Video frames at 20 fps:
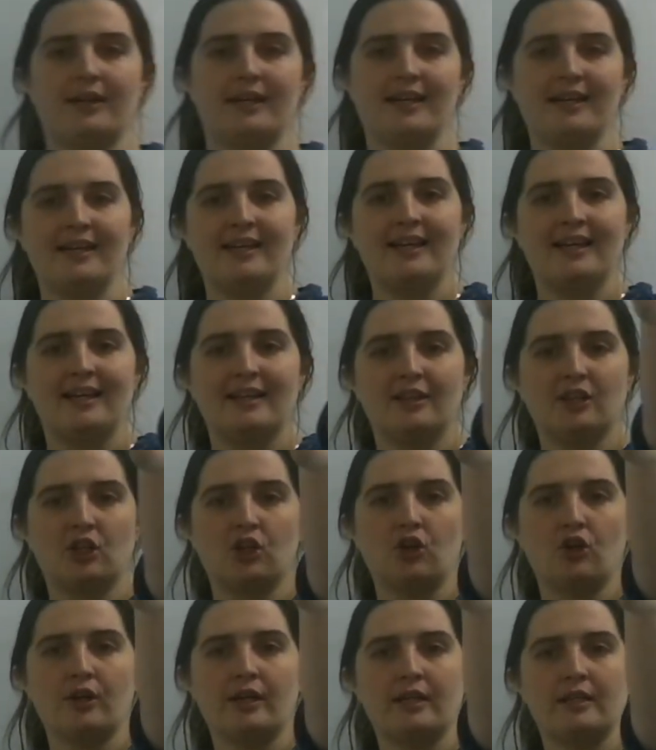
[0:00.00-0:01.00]
here, the
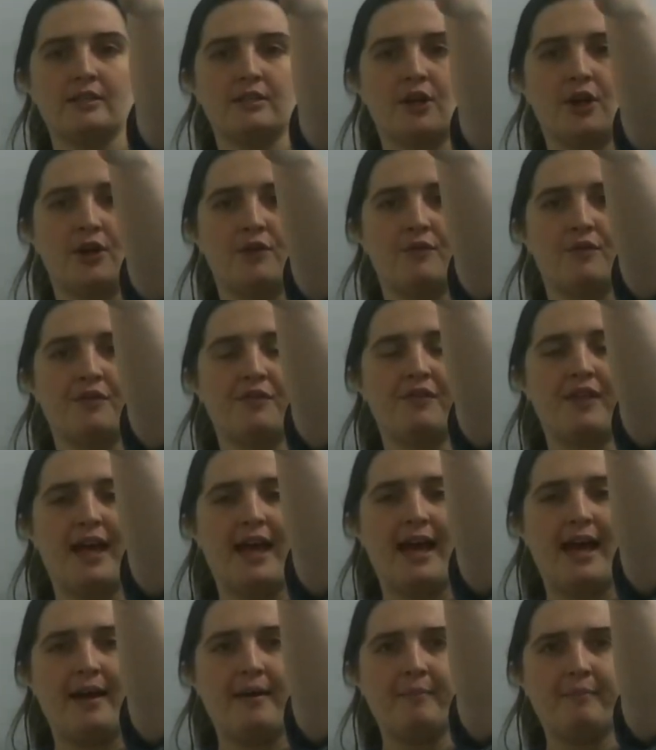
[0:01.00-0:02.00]
clock is over
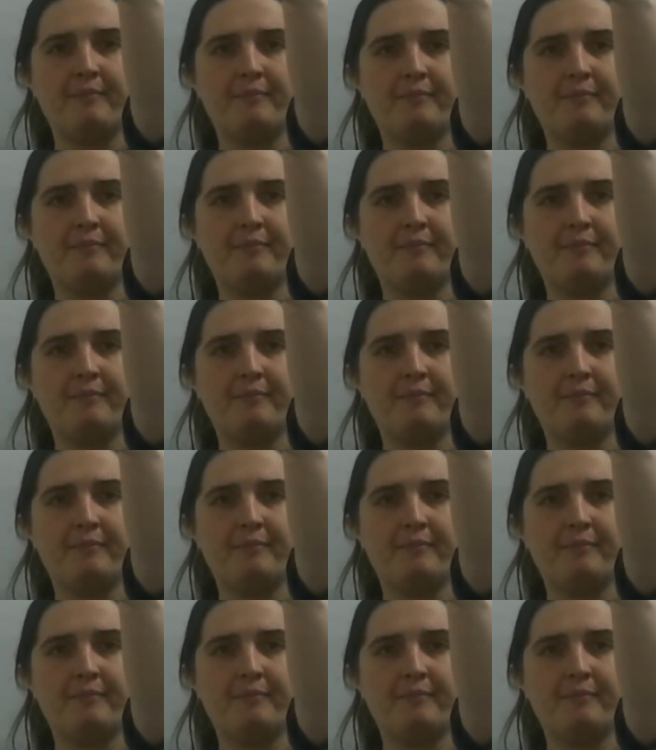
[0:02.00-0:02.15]
there.